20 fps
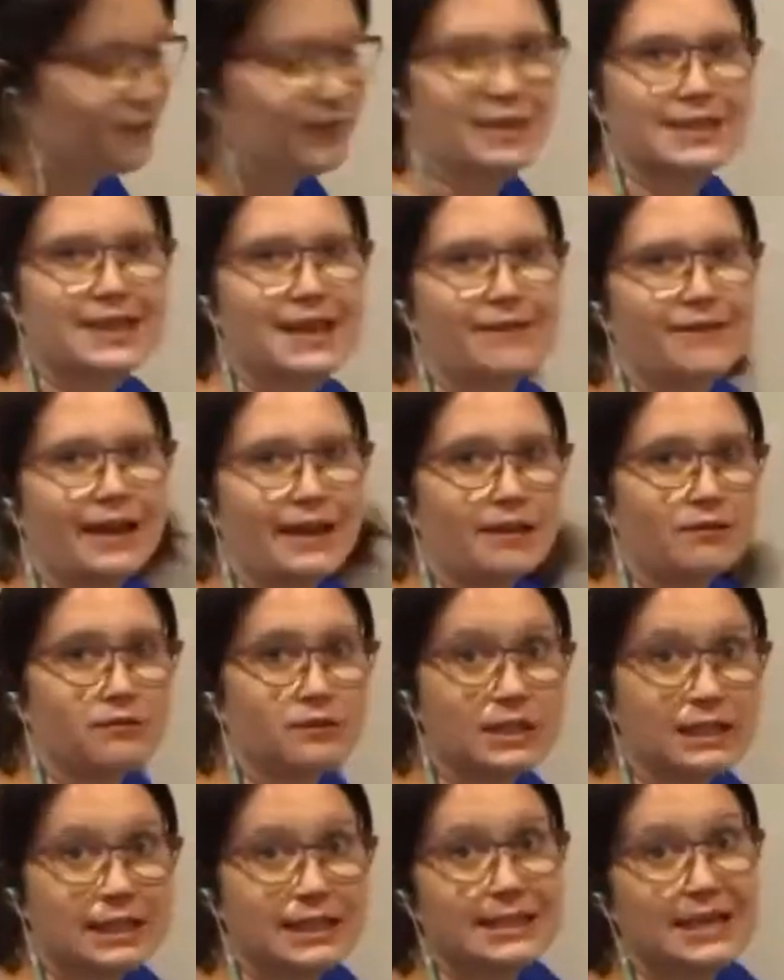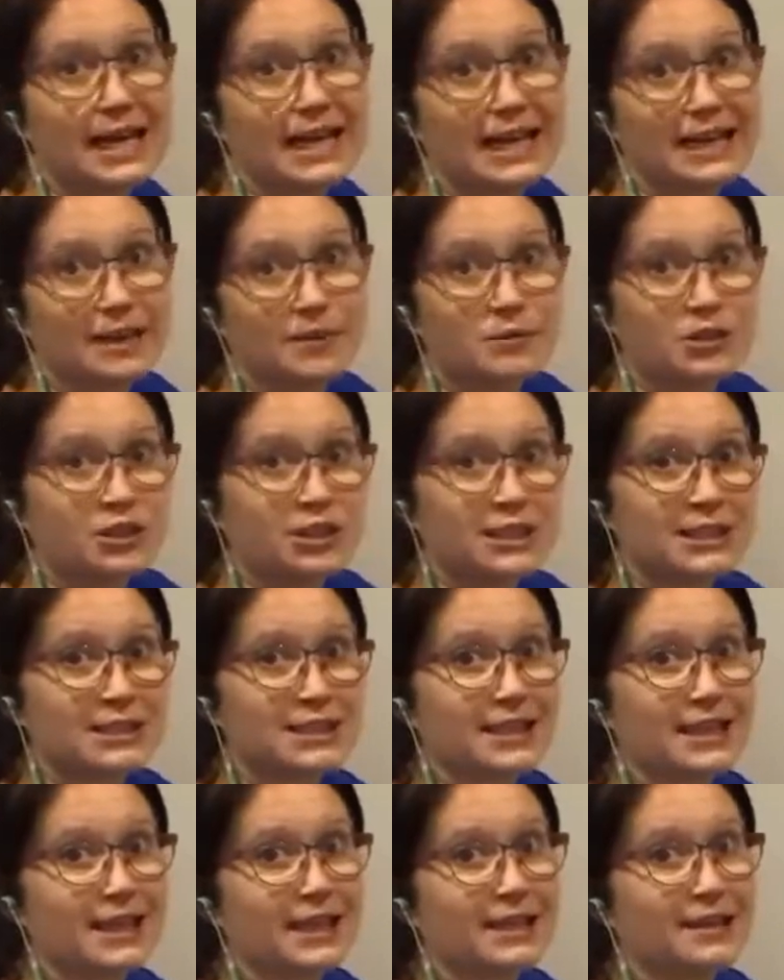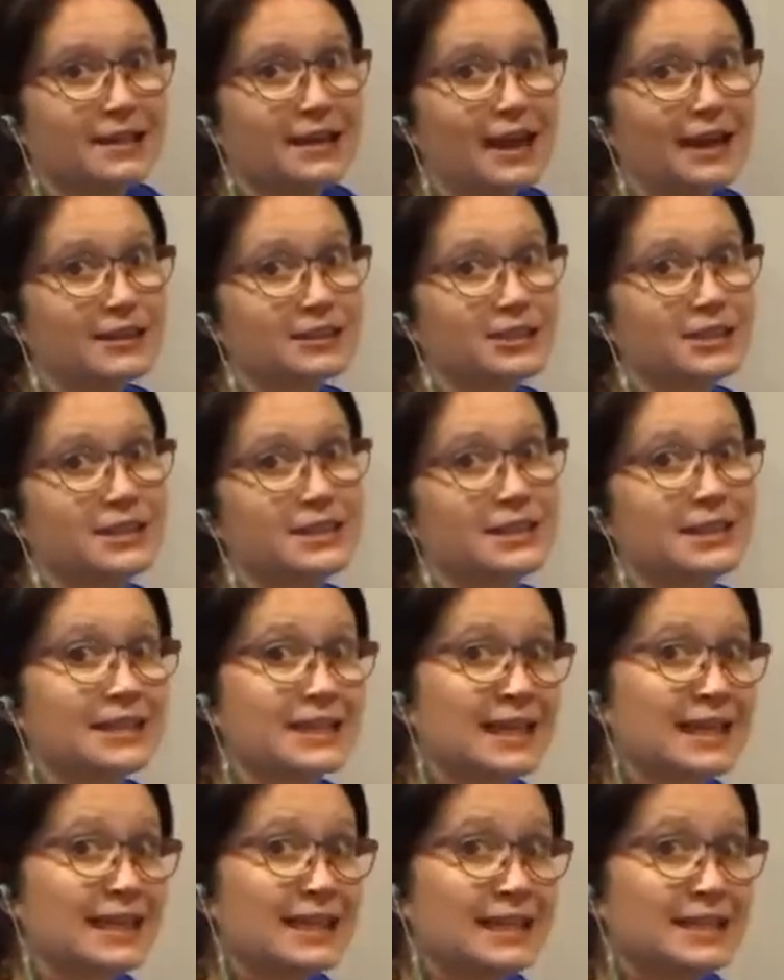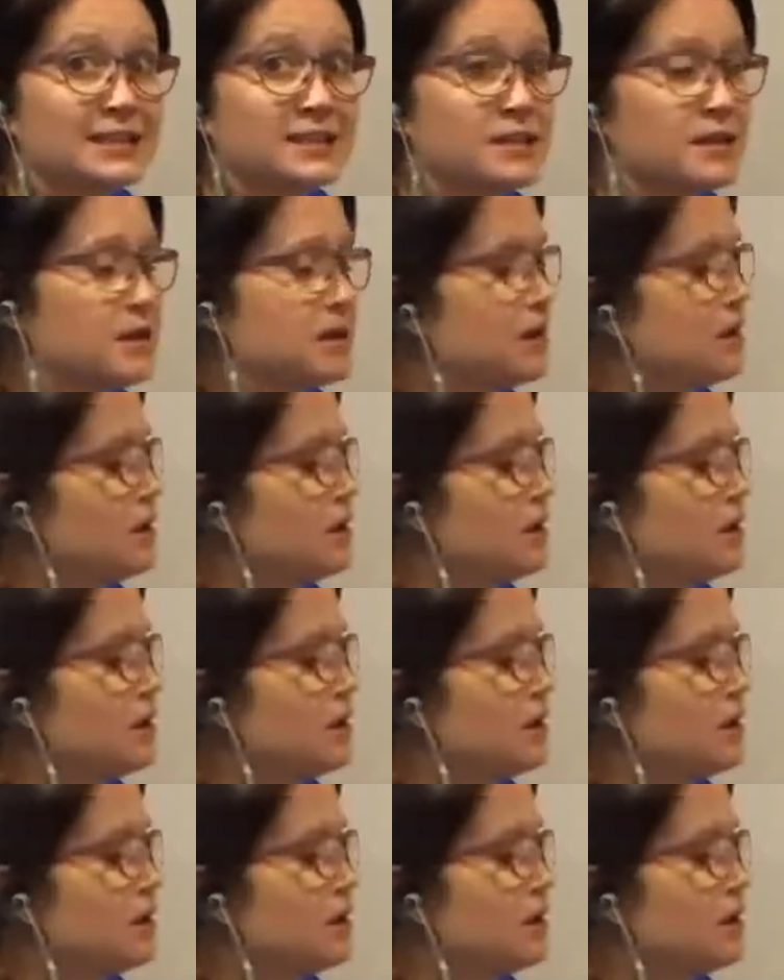of us have like really tight hamstrings and can't actually sit like this.